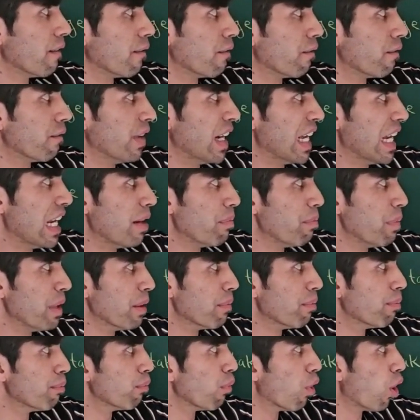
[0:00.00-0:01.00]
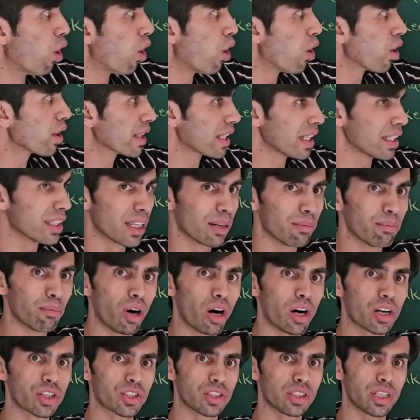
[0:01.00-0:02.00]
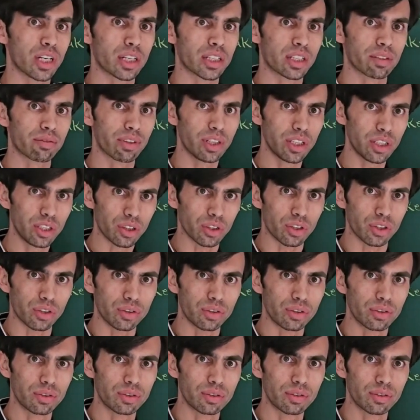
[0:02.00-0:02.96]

will be more than the marginal revenue